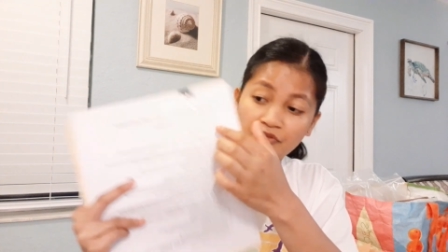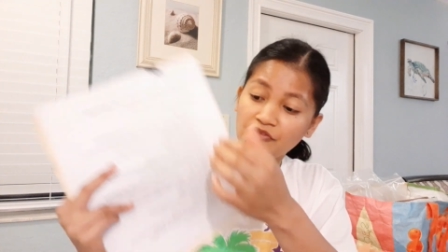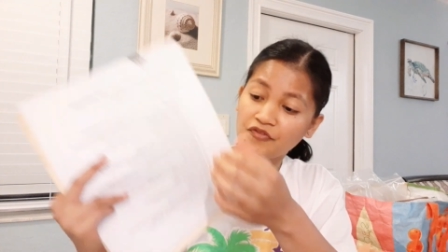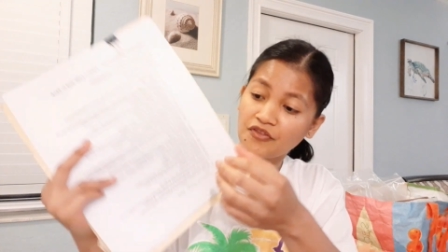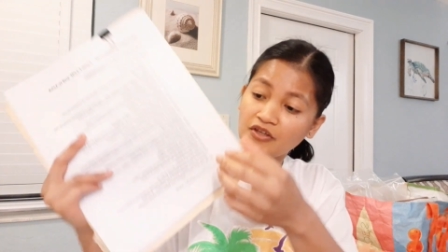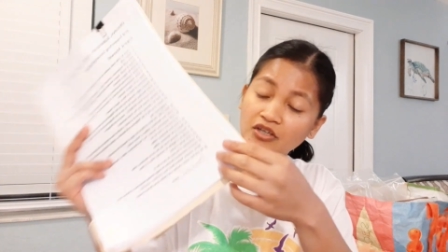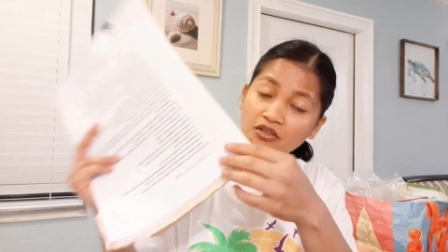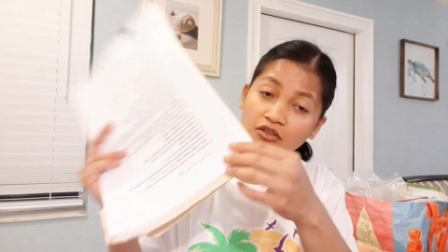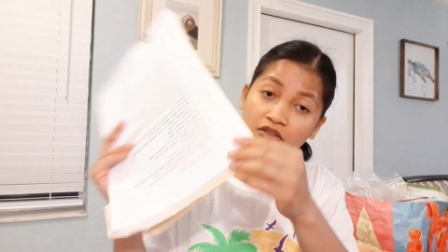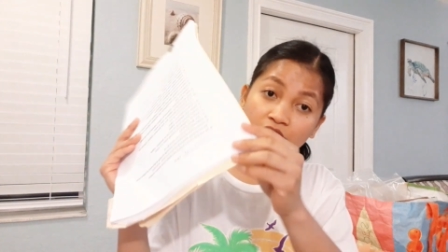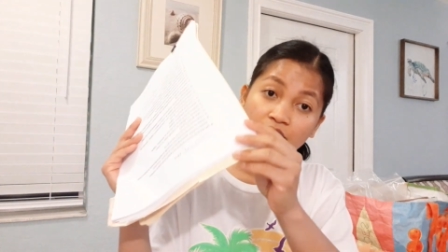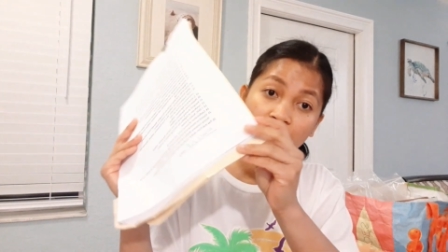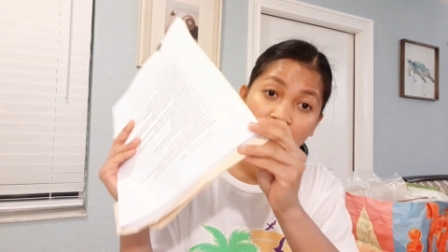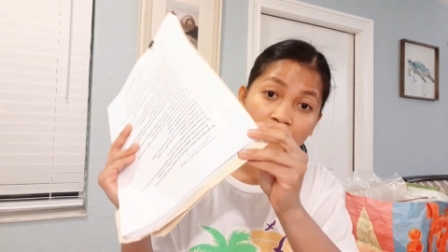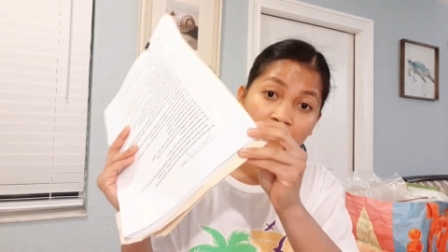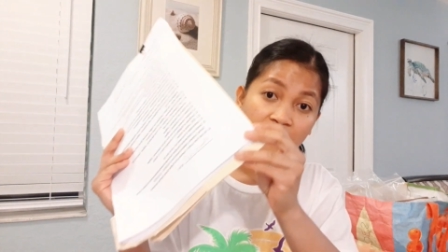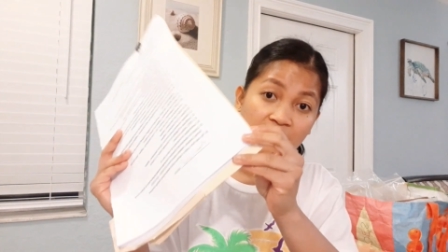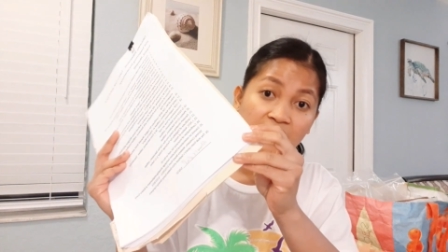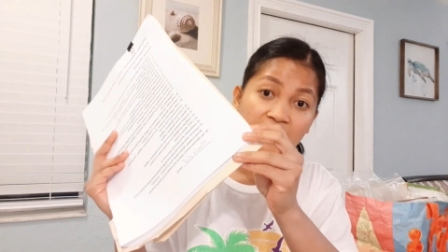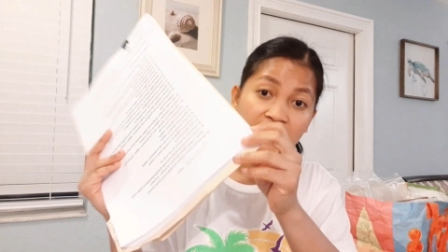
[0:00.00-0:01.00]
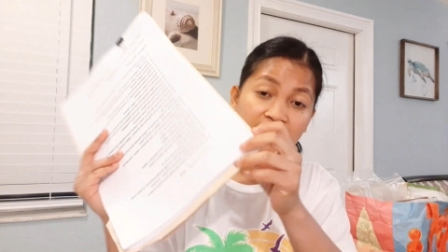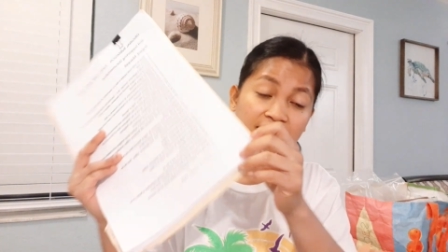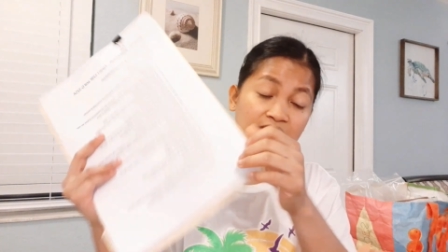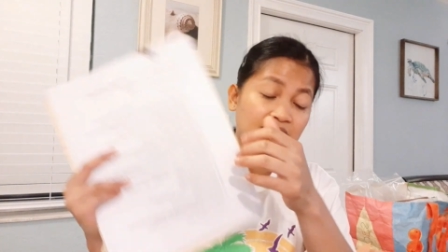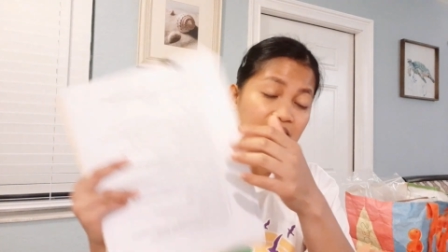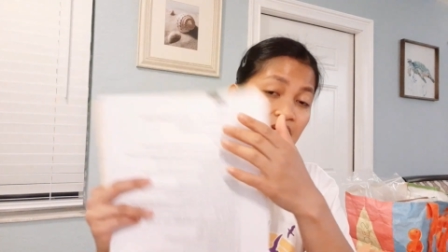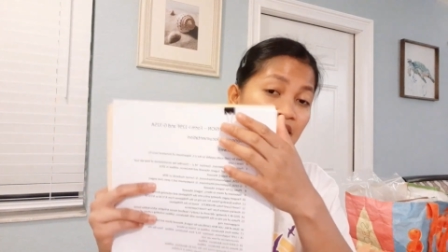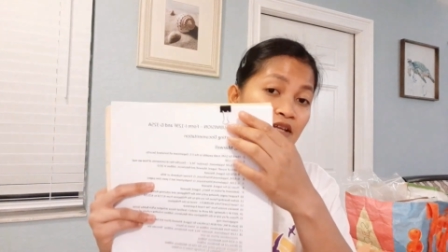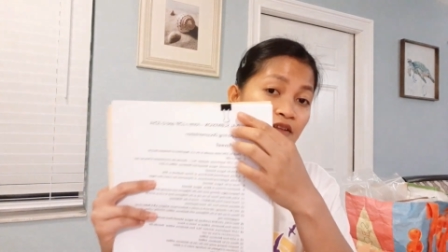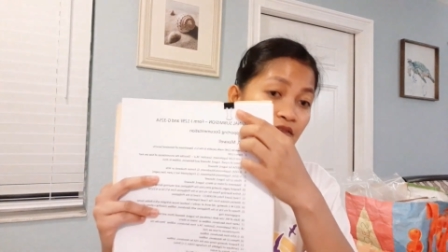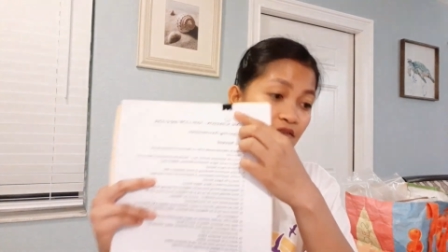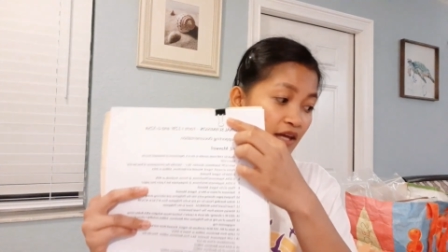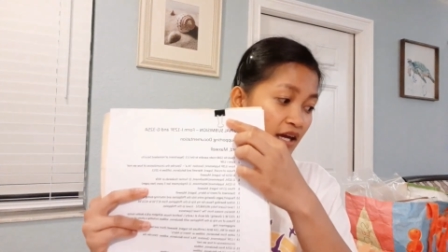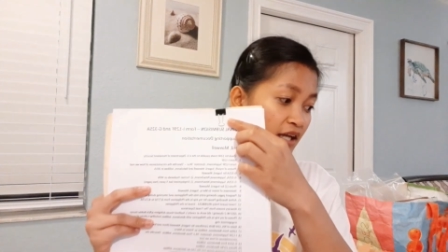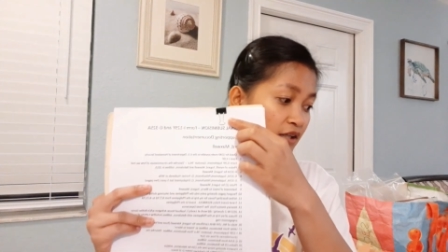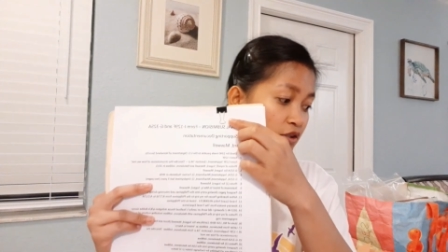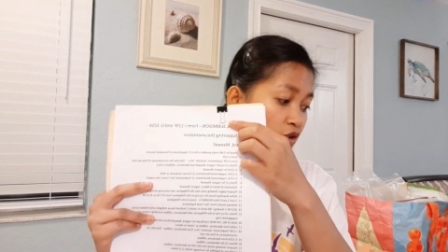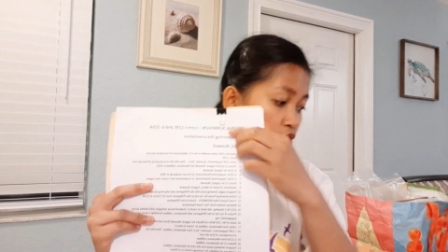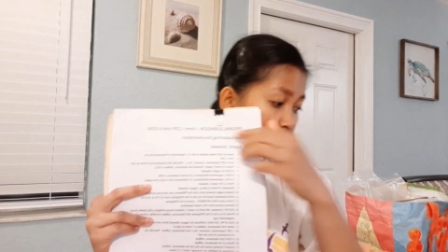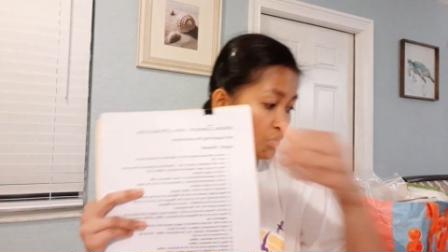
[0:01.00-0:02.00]
thicker than these,
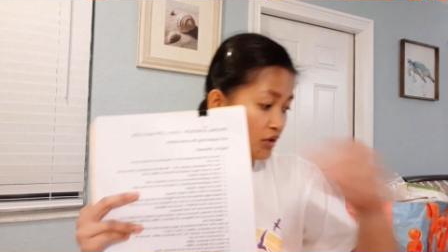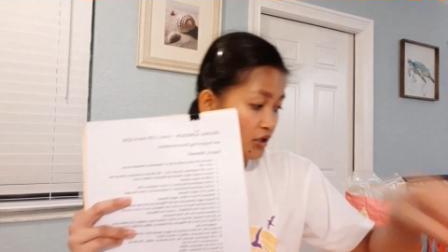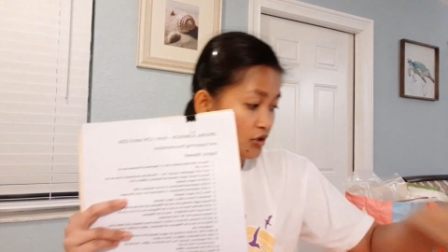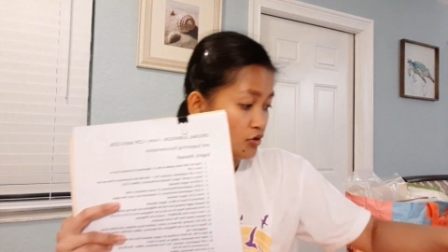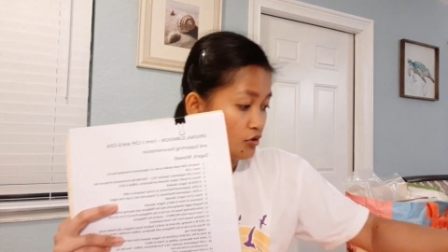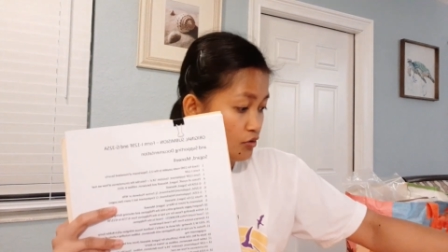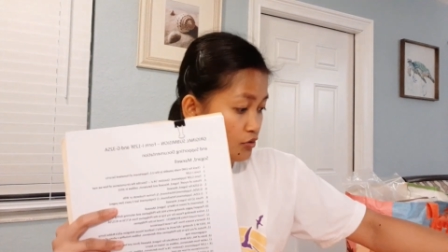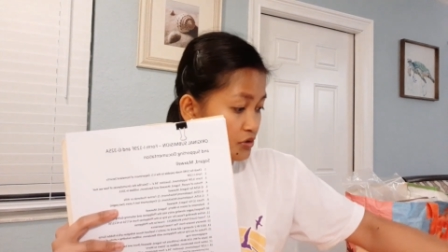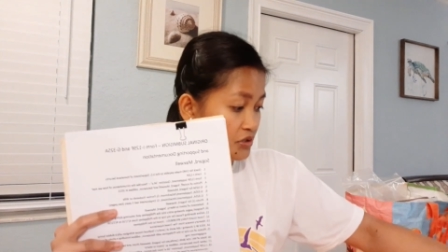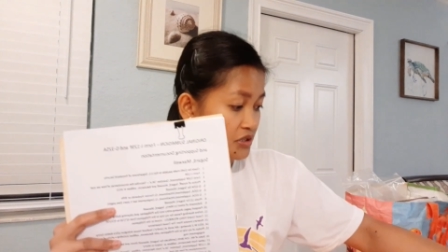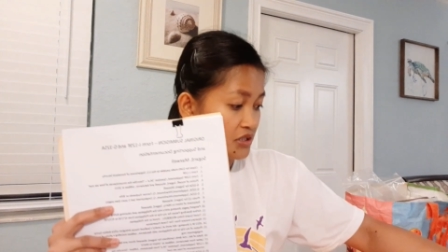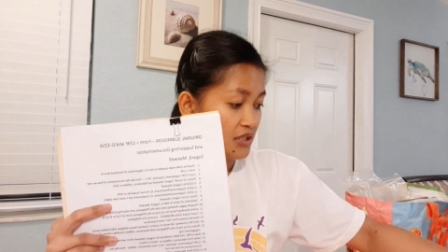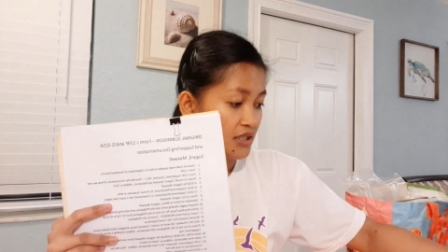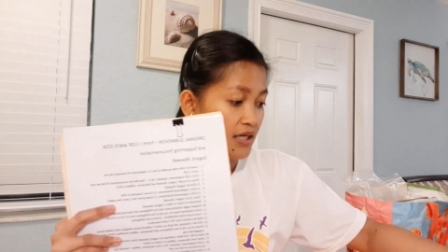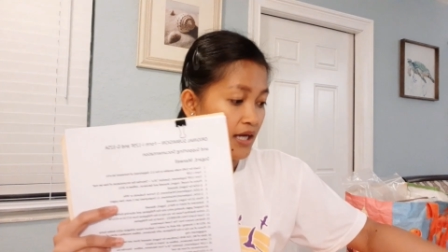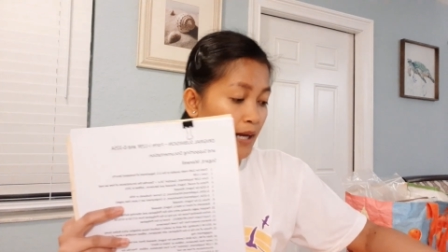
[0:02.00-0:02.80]
then you can use